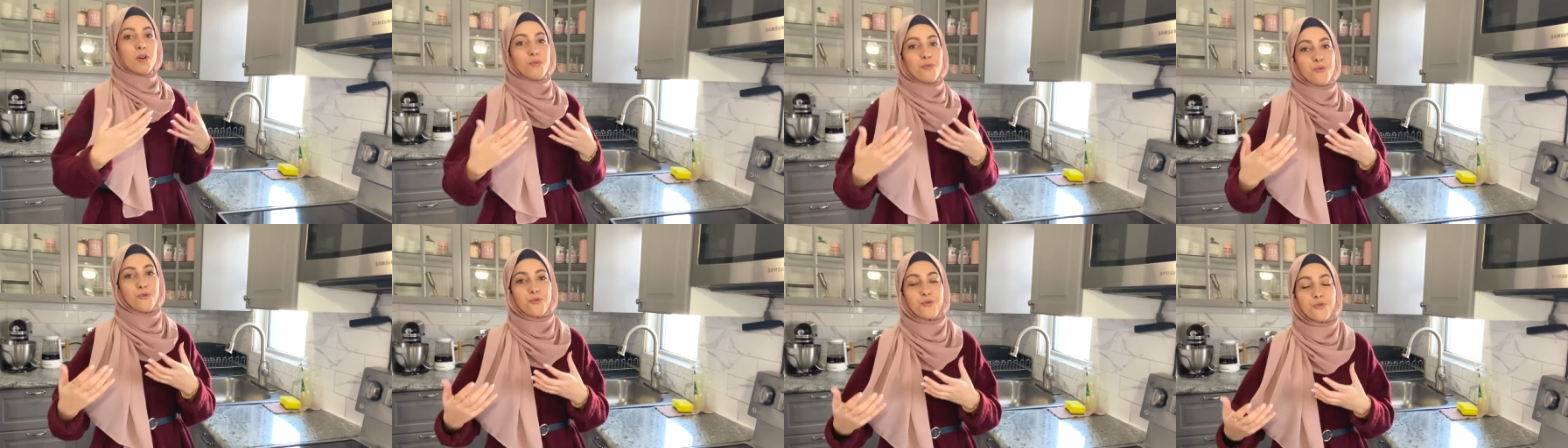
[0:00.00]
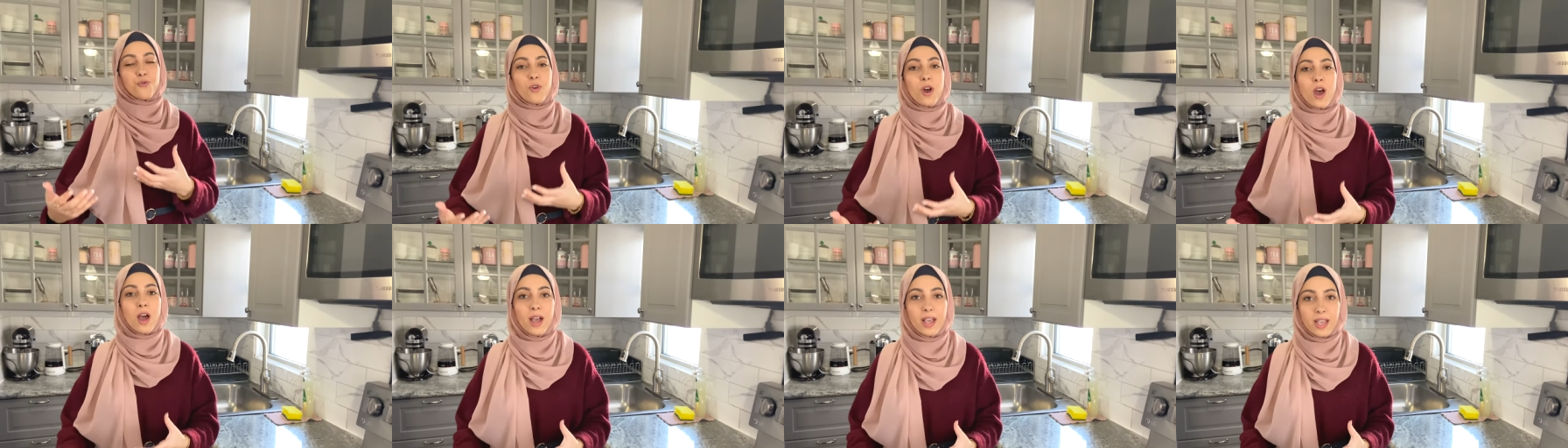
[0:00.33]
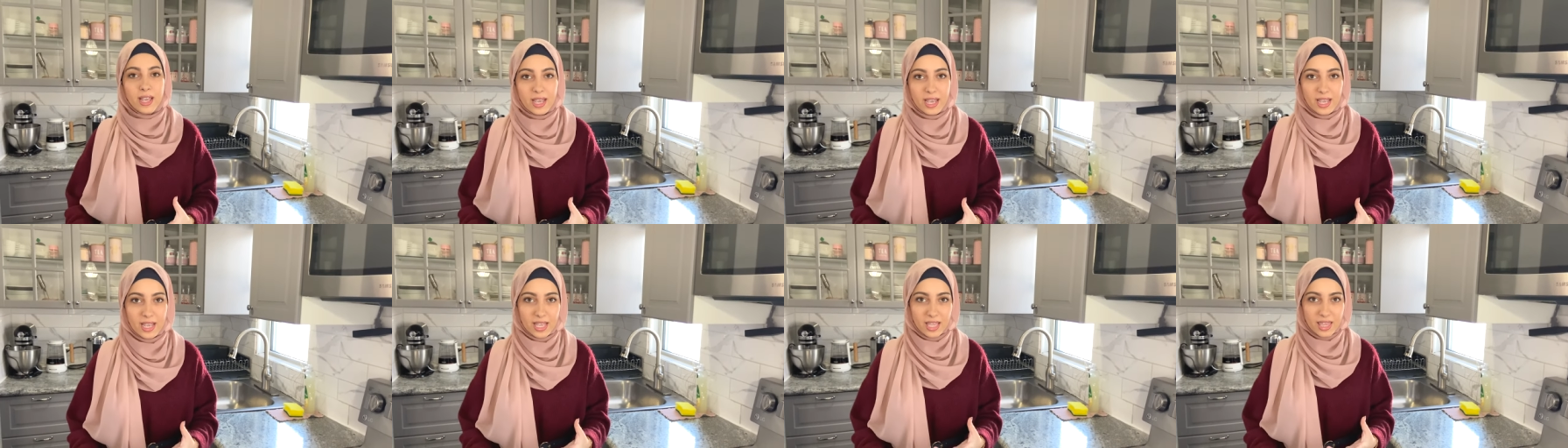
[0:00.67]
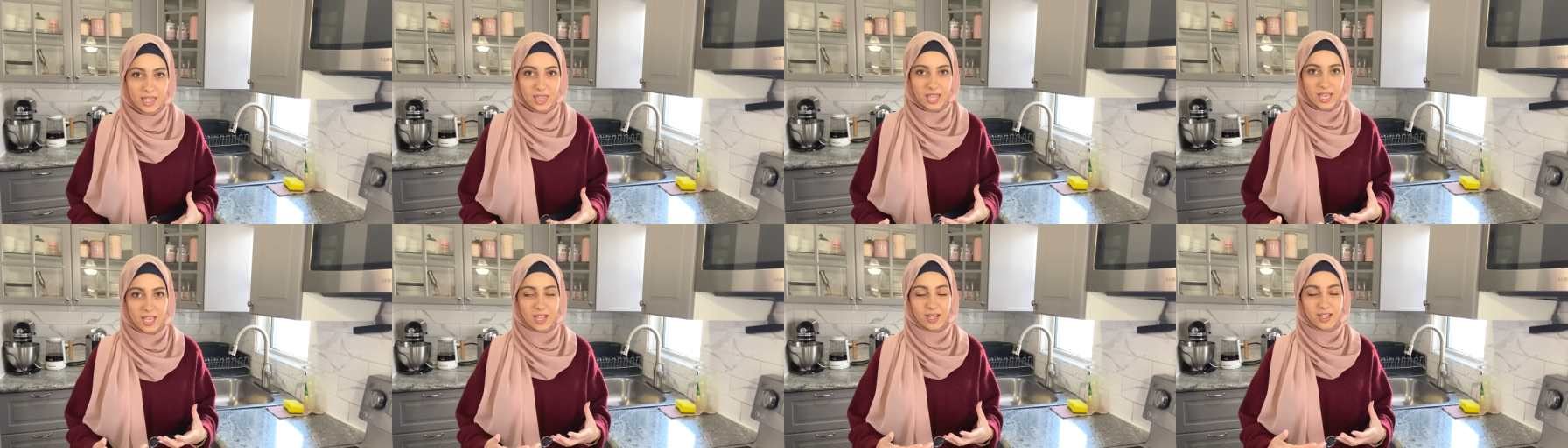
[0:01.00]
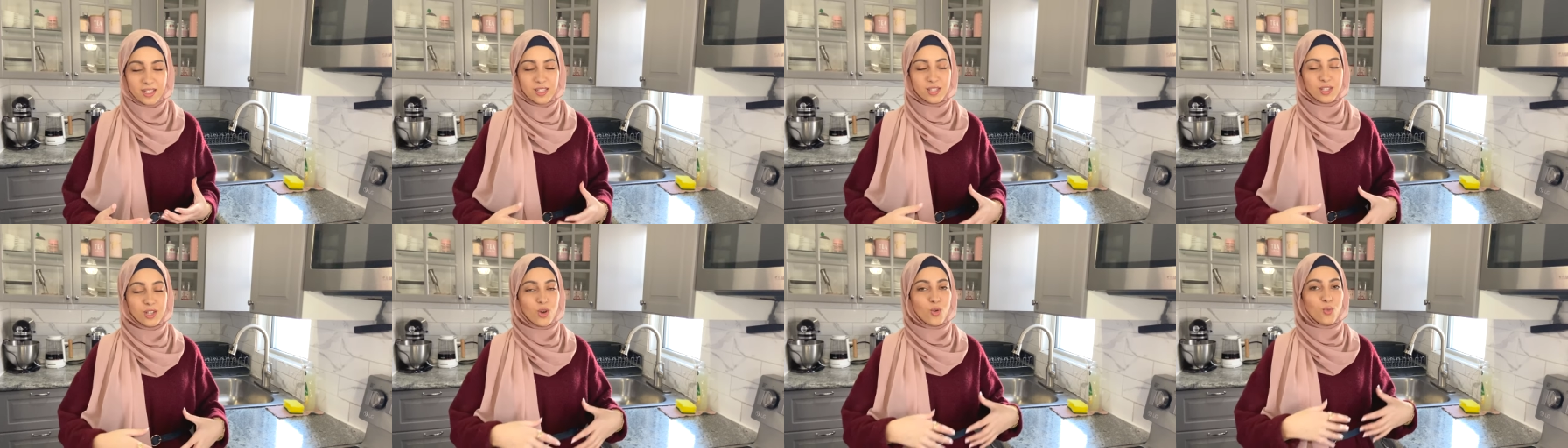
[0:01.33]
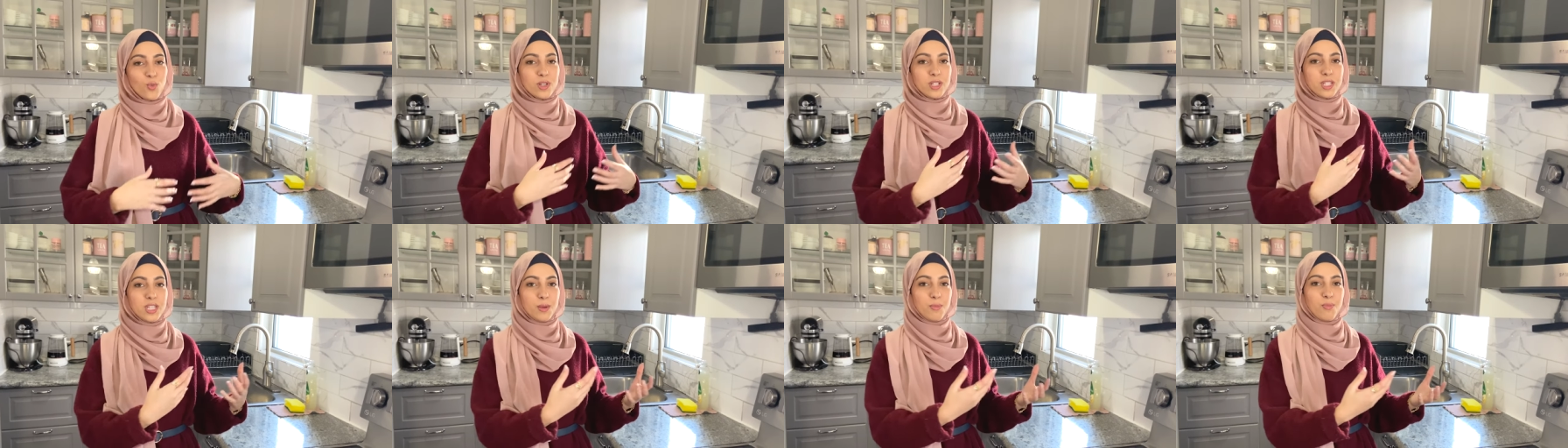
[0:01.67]
frying things. So we
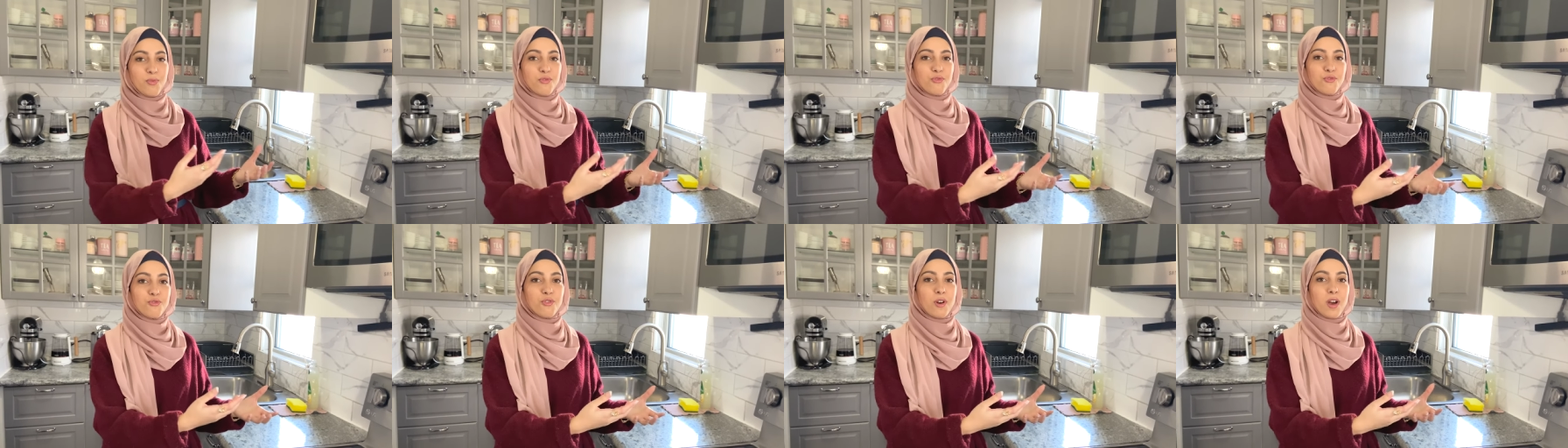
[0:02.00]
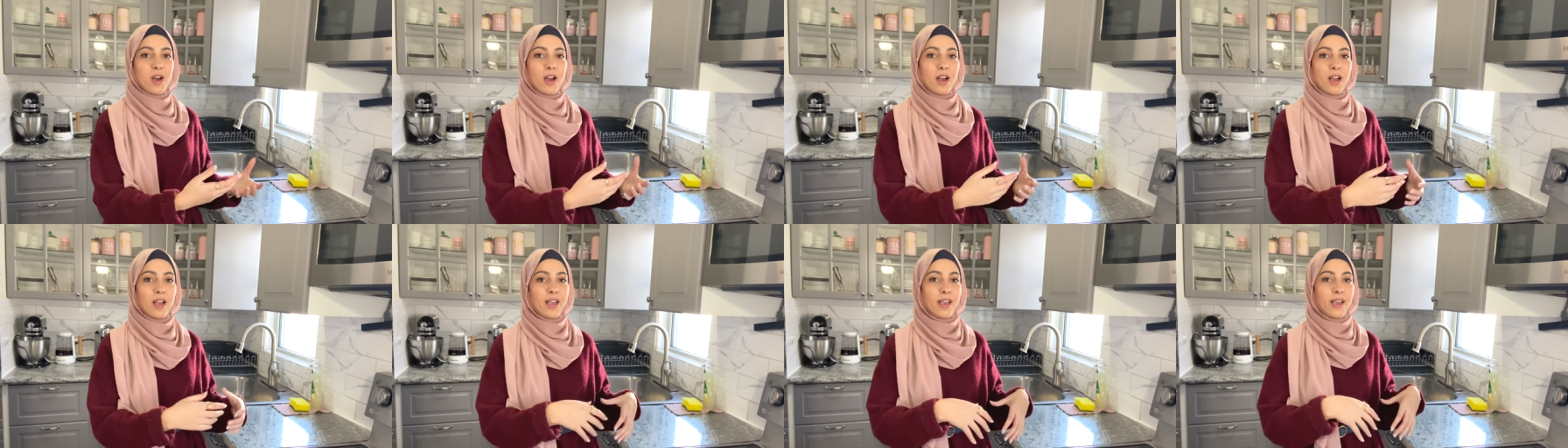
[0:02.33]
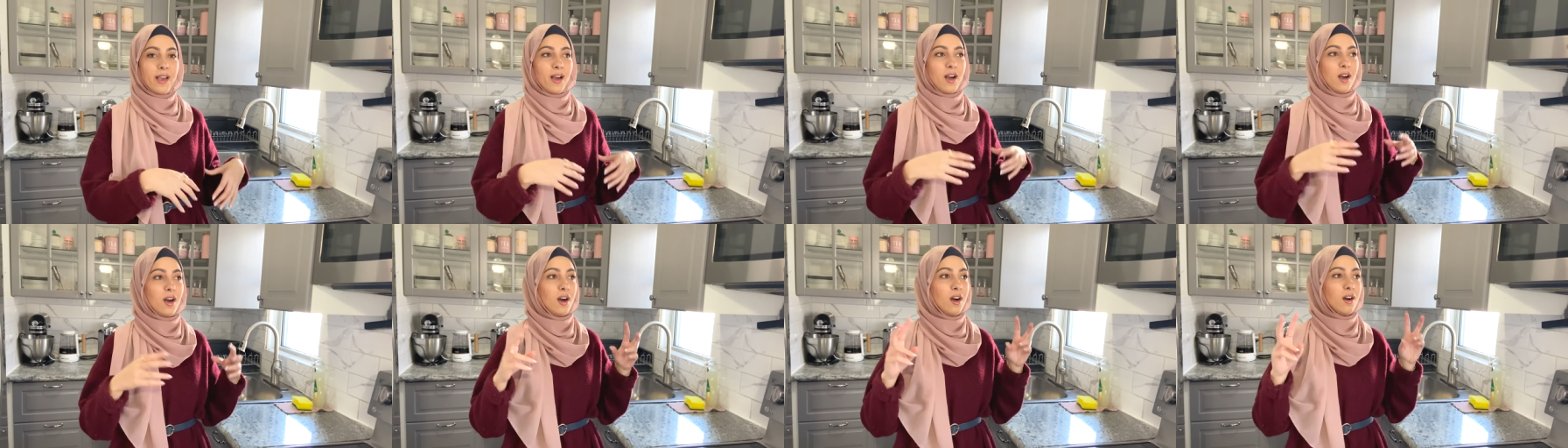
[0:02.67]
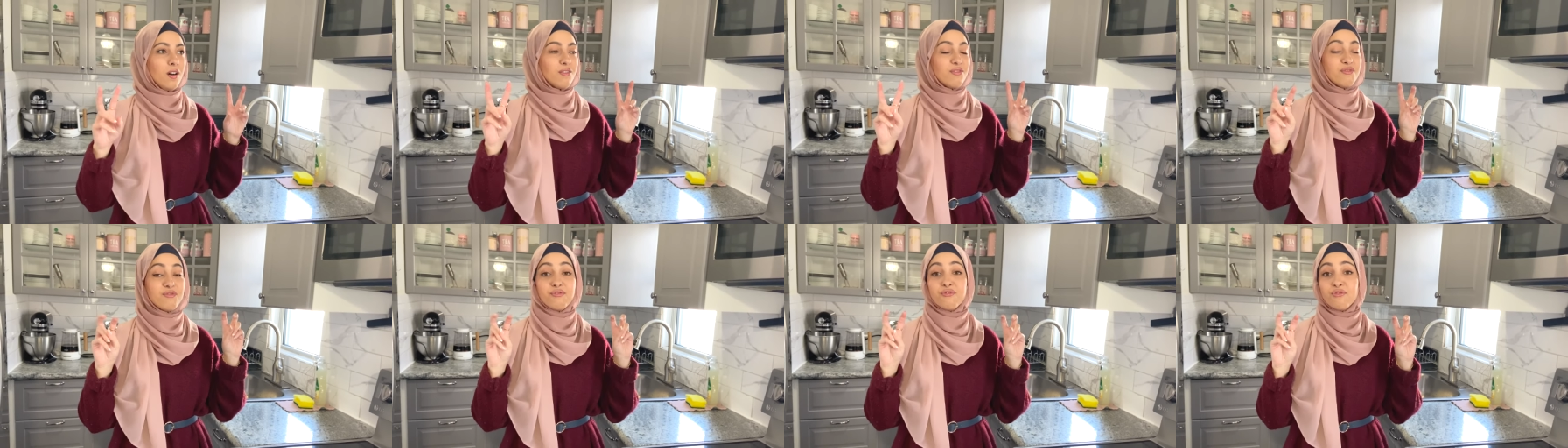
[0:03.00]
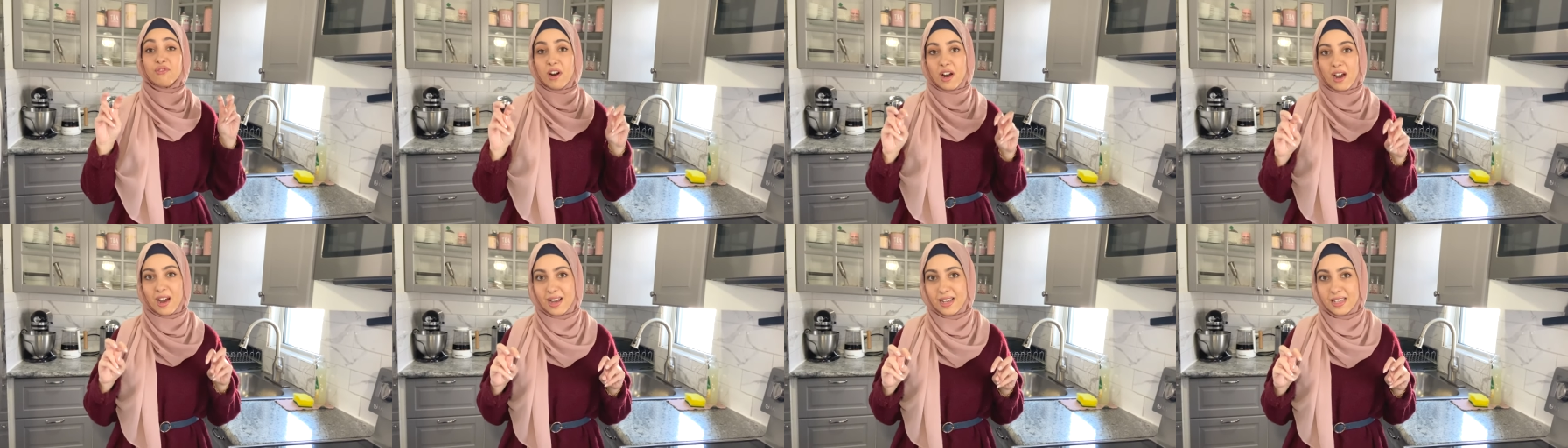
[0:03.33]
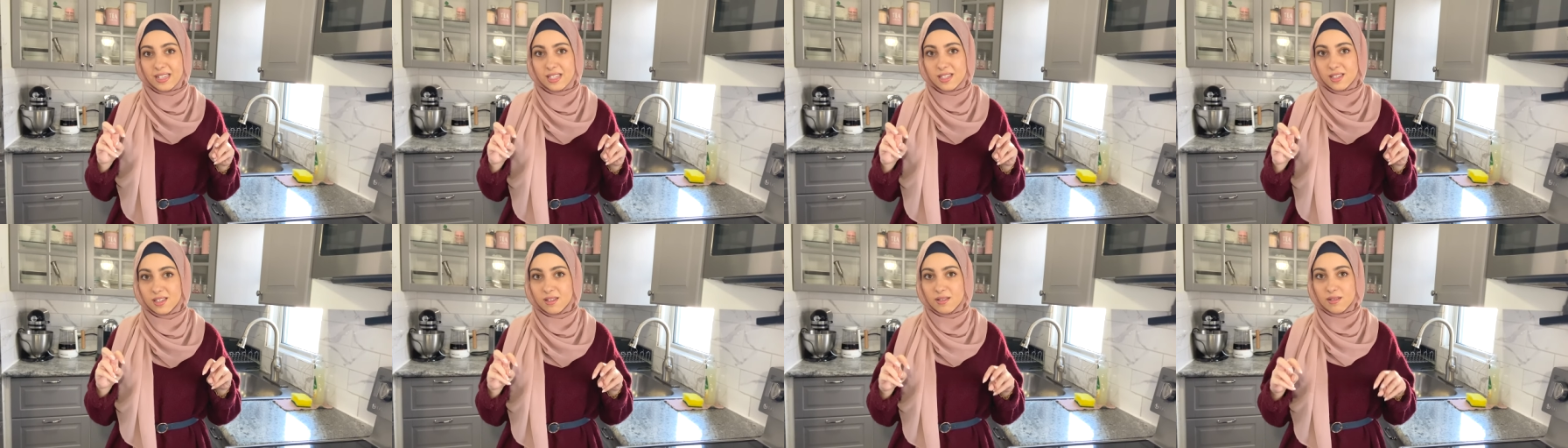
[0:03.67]
deep fry
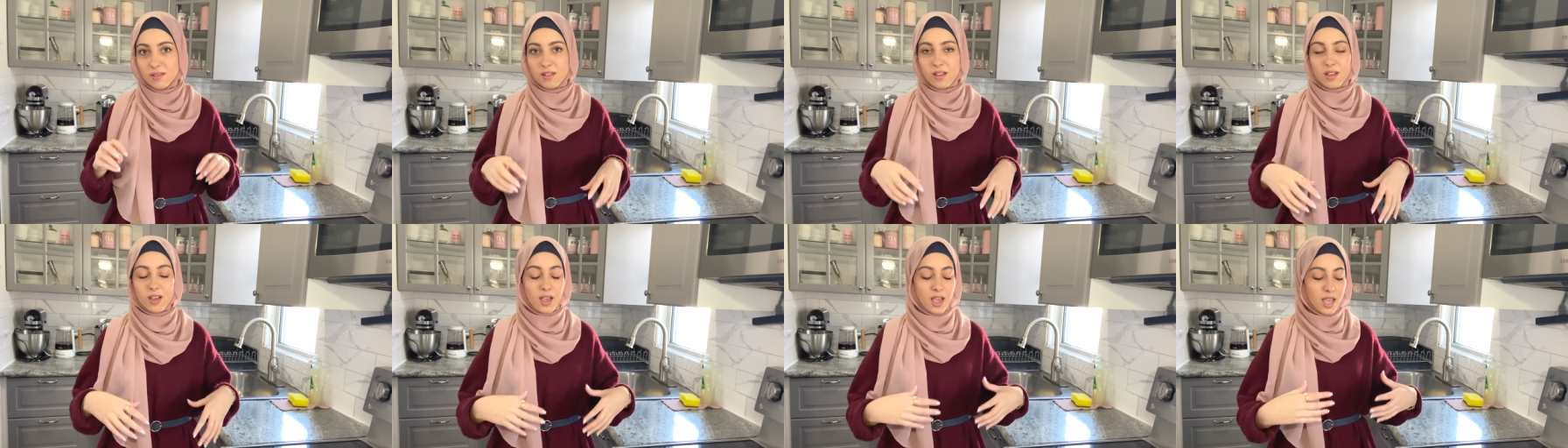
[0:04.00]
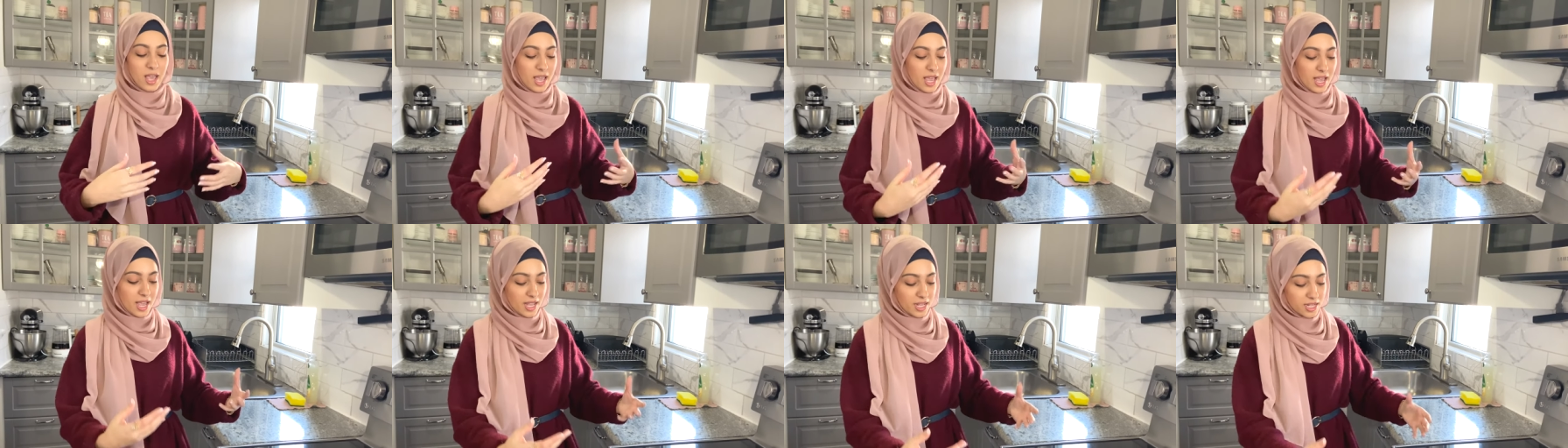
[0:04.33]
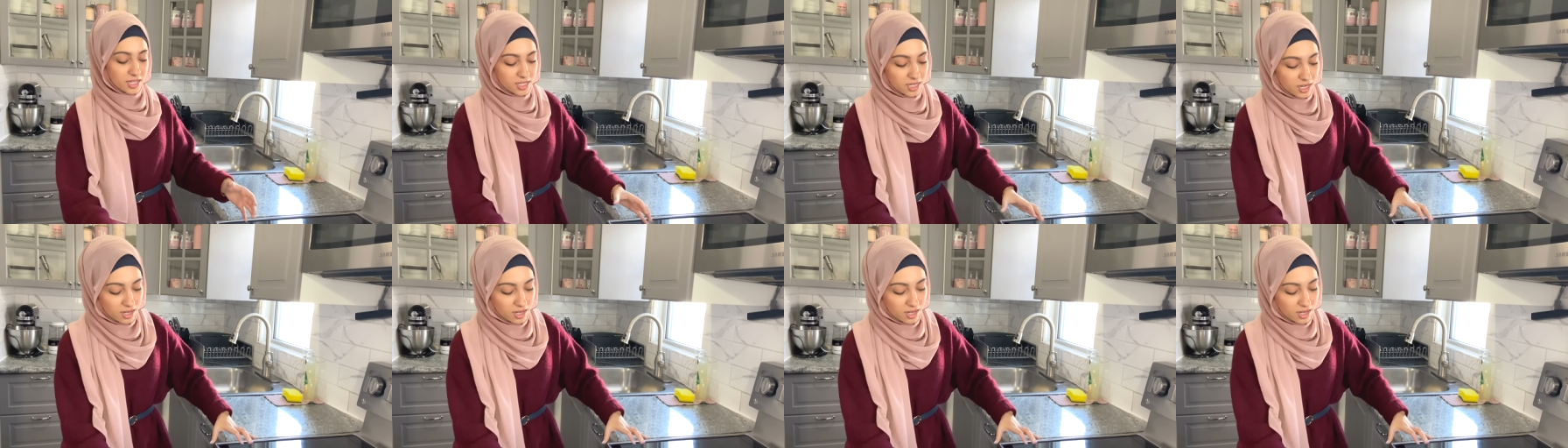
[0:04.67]
fries. And